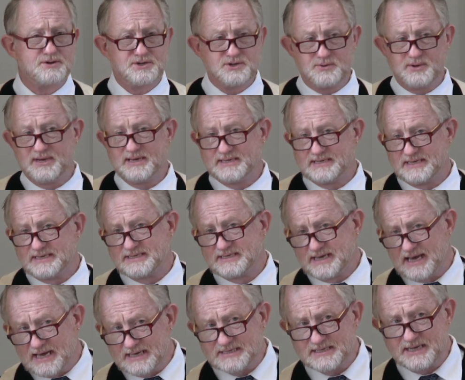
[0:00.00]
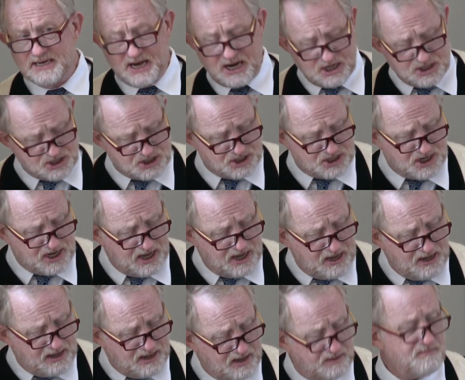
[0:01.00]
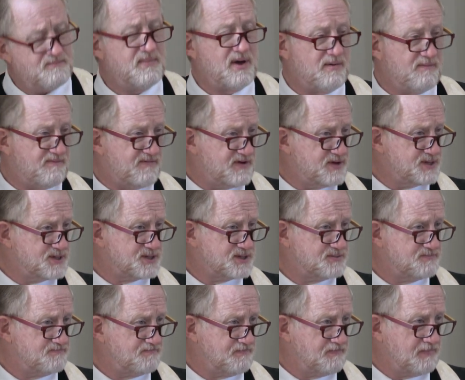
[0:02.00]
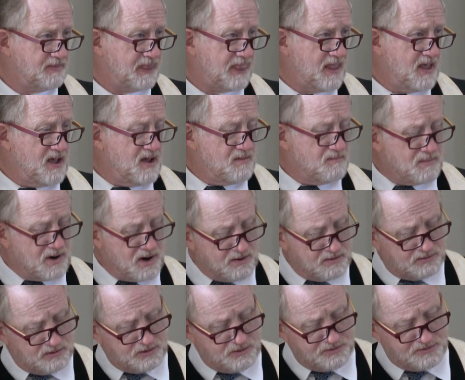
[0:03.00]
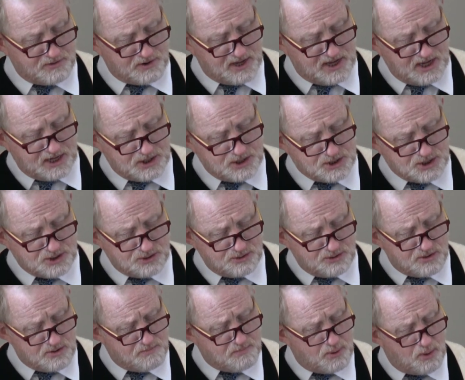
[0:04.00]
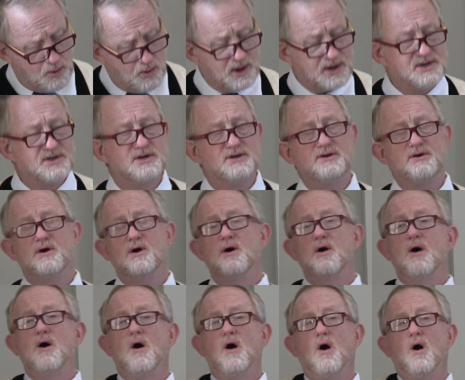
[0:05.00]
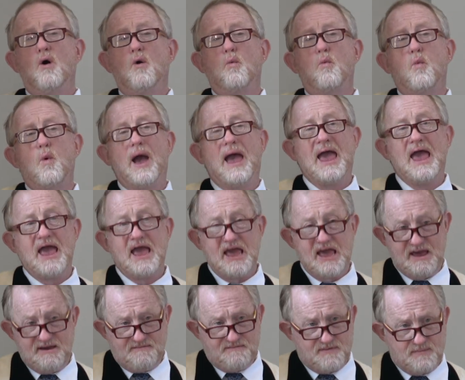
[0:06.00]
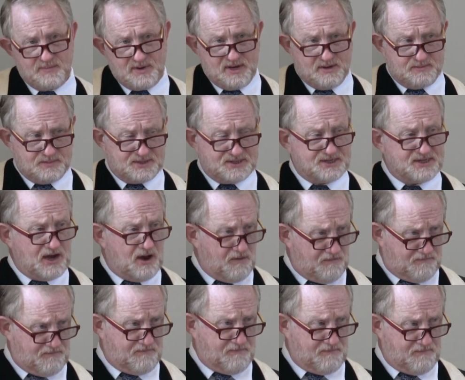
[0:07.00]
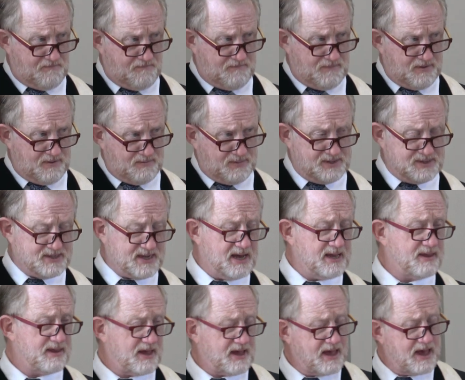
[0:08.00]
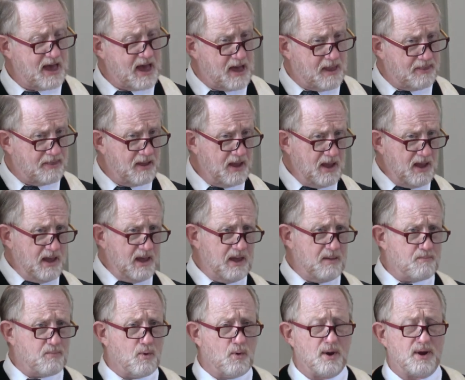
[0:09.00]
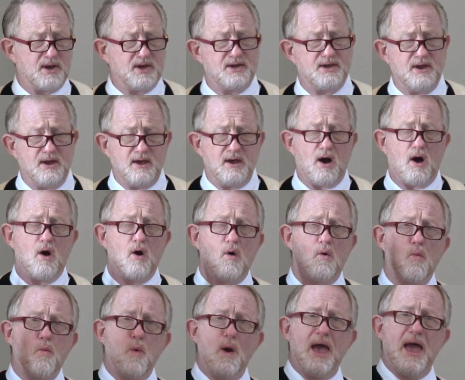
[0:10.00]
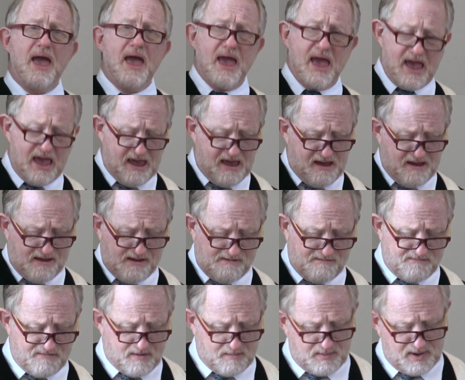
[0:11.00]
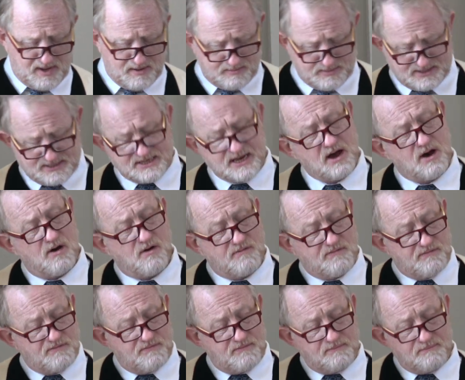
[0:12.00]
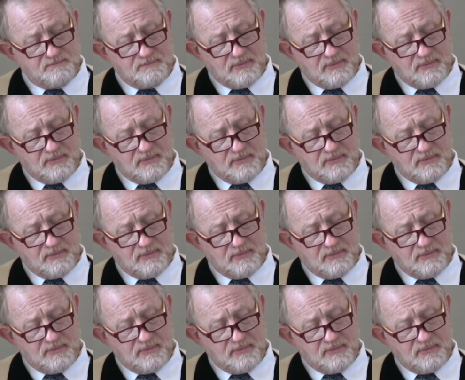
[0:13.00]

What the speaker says: to his assassination in Memphis, Martin Luther King Jr. pointed away from himself. He said it again. He pointed away from himself.